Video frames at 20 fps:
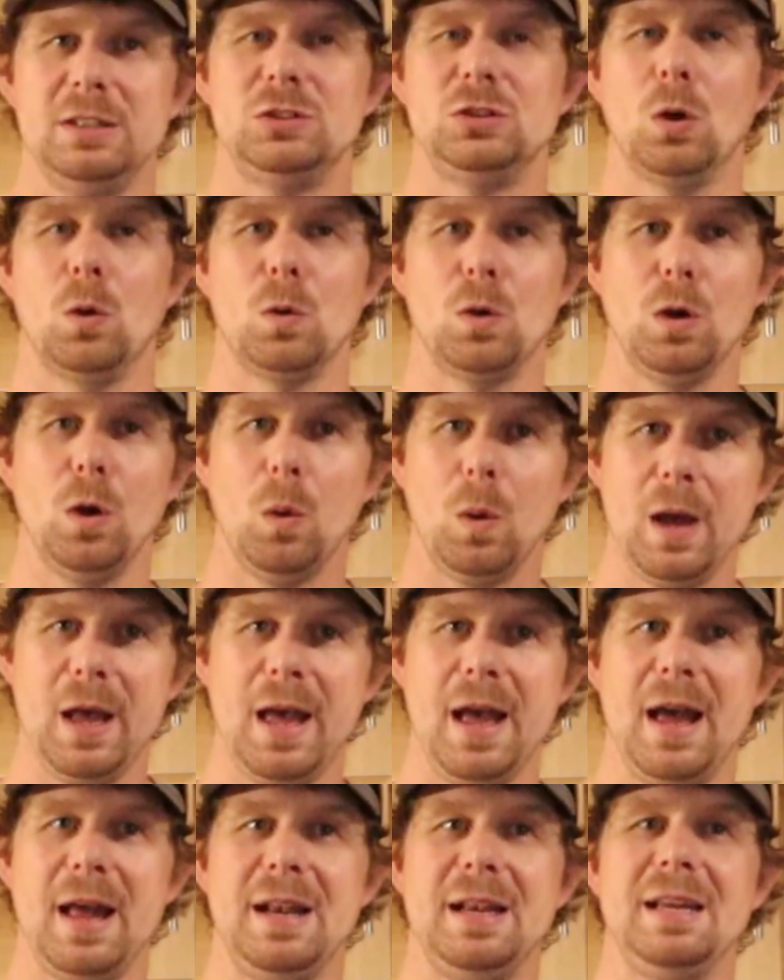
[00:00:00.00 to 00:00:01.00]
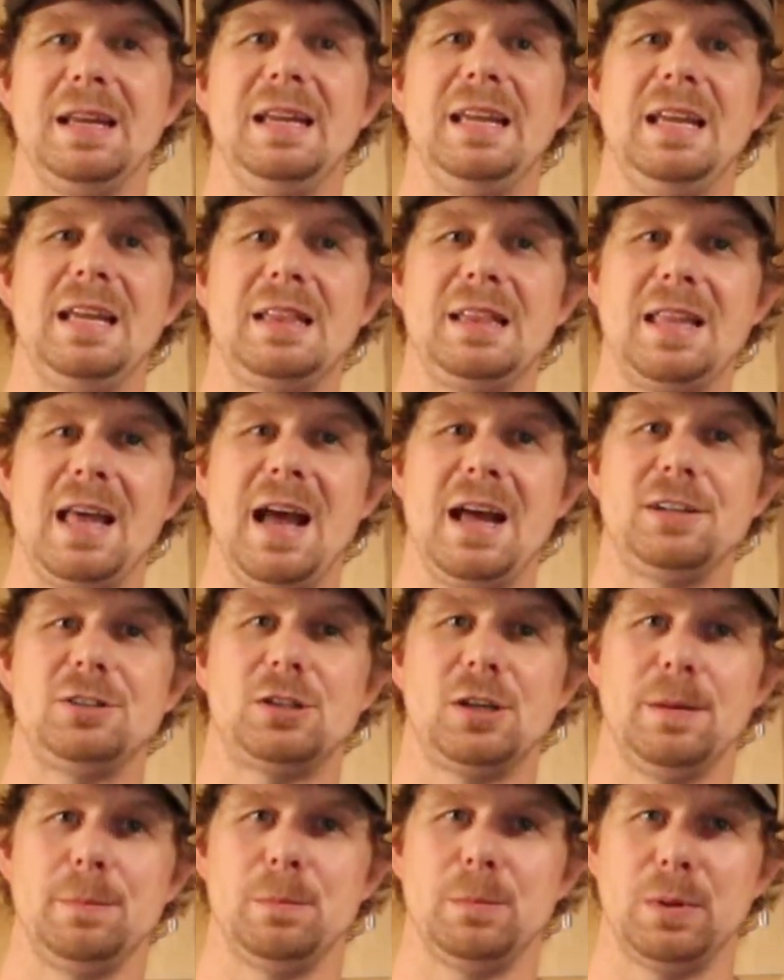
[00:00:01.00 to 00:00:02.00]
so go ahead, get that
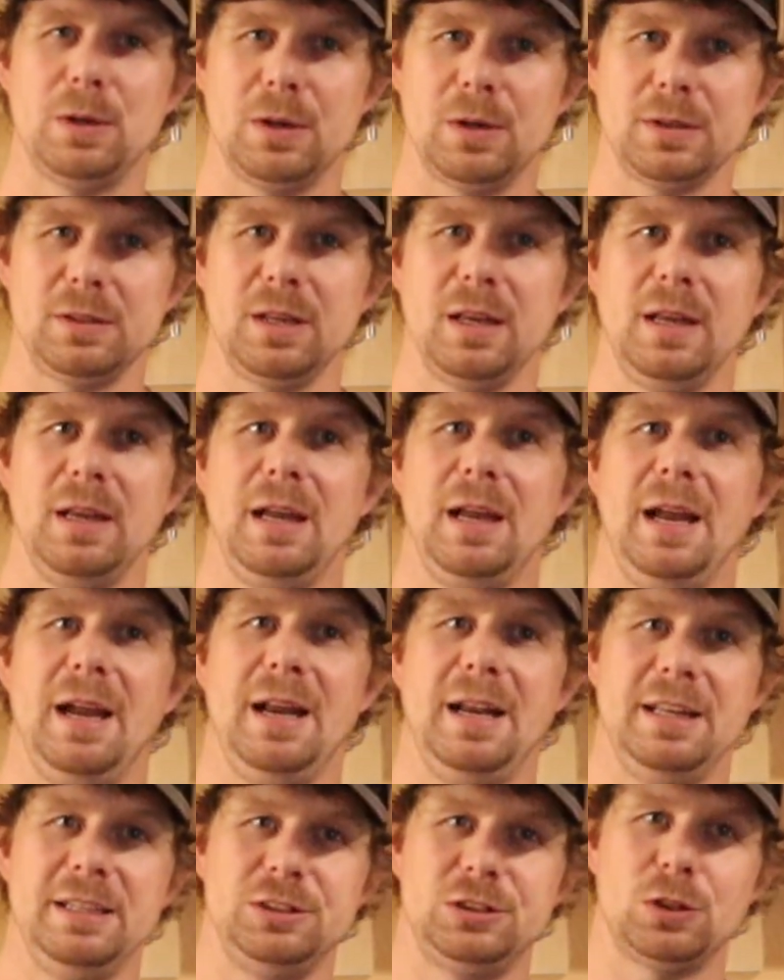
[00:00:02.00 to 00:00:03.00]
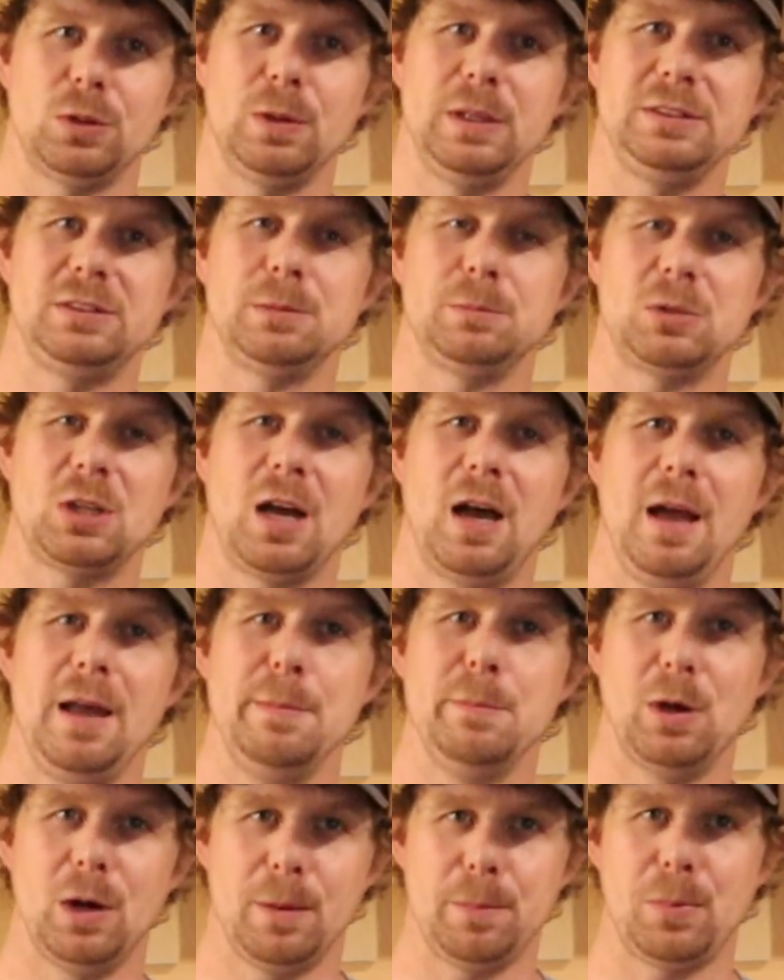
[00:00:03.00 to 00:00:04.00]
trip booked, and enjoy some
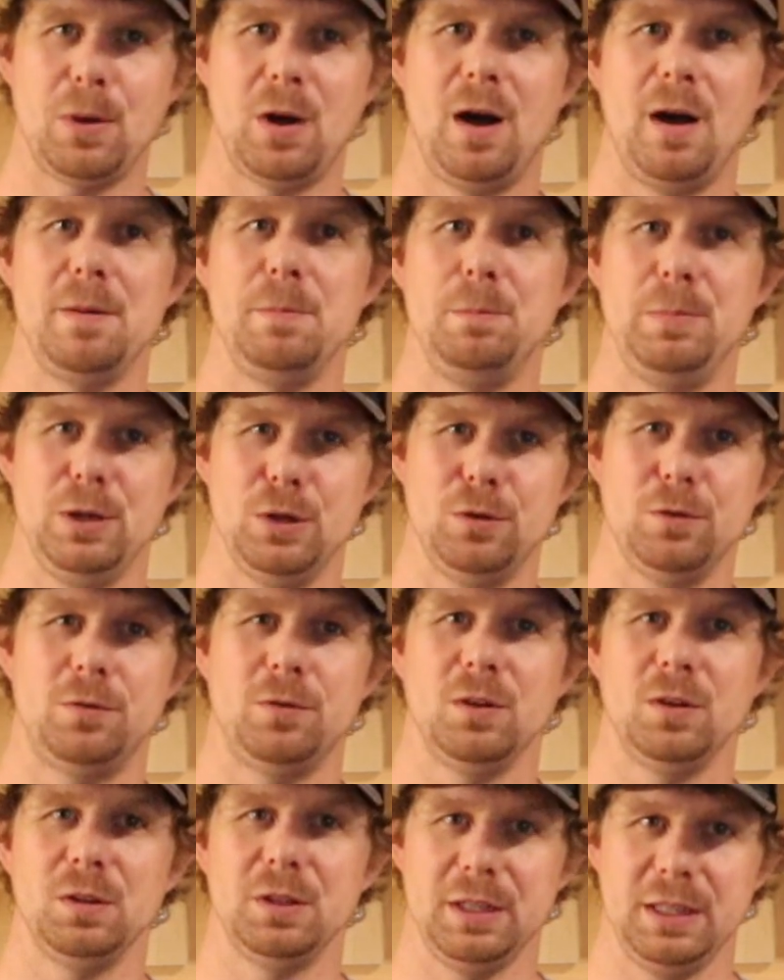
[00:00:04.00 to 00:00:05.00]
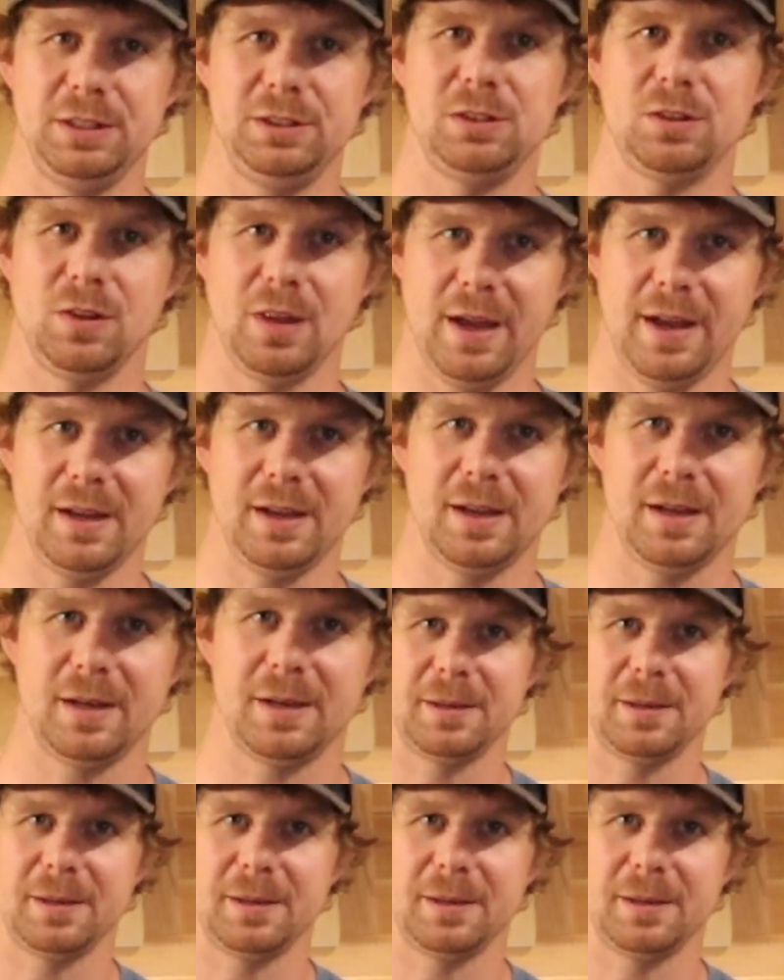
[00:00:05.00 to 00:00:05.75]
time up on beautiful Leech Lake.